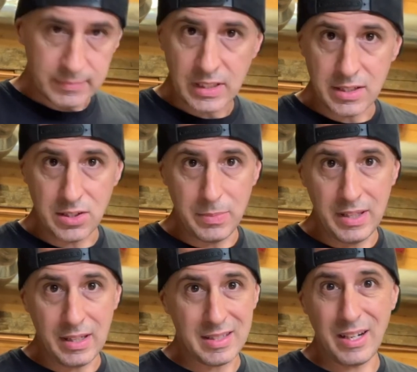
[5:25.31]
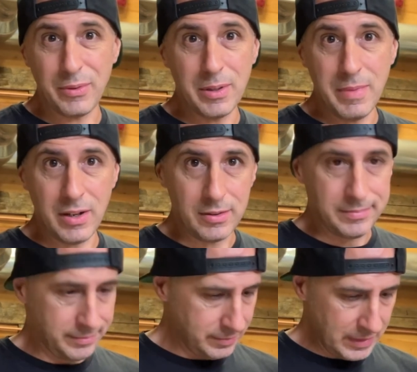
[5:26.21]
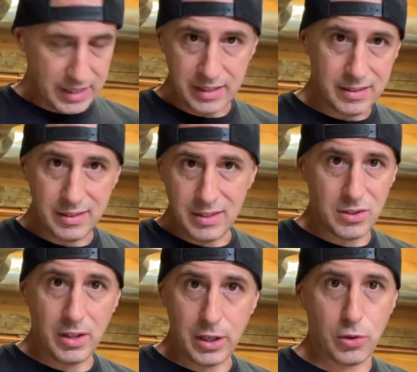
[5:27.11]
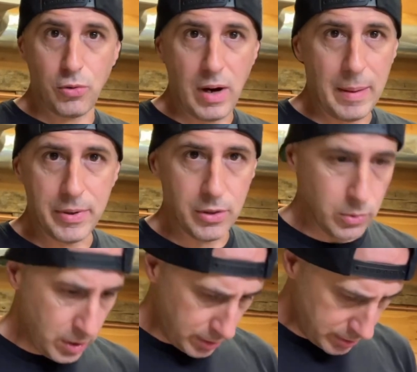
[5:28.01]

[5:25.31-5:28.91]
because to me that's not really metal, and it gets all that crap in your weld,